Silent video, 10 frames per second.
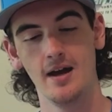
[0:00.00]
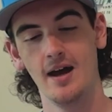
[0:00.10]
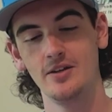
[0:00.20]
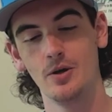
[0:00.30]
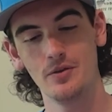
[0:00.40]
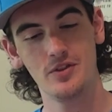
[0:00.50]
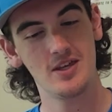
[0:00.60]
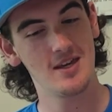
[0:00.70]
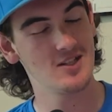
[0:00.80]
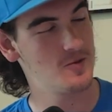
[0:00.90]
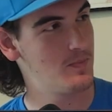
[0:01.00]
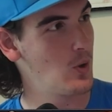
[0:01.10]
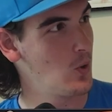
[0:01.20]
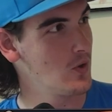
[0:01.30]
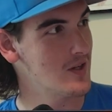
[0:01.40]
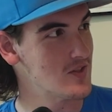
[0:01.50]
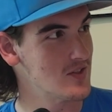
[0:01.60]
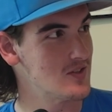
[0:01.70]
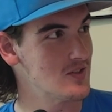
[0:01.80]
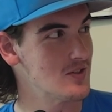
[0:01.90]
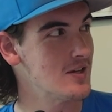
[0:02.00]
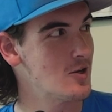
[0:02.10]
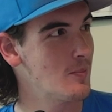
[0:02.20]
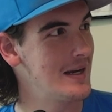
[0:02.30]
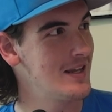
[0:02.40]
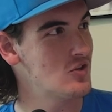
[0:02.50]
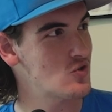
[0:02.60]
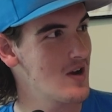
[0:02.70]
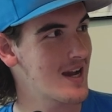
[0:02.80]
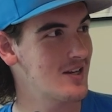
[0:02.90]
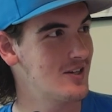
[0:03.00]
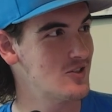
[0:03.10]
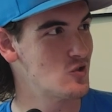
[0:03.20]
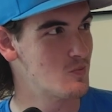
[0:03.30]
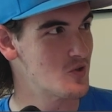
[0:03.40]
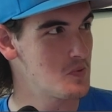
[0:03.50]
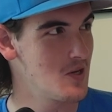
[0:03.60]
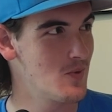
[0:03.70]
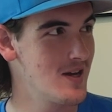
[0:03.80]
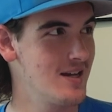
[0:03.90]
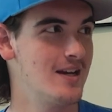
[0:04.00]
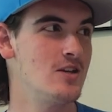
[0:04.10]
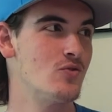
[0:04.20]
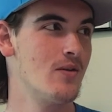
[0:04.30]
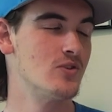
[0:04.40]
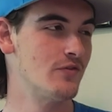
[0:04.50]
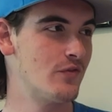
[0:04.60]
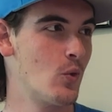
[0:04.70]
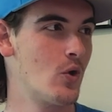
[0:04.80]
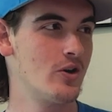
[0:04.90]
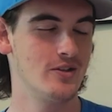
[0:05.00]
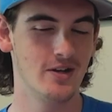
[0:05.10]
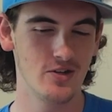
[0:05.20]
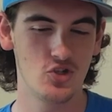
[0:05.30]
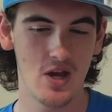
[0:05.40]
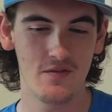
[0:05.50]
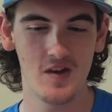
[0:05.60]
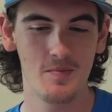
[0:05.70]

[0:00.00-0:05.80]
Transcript: I don't think he gets pole because it's an intermediate track and not a super speedway, and he drives a Ford and not a Chevy.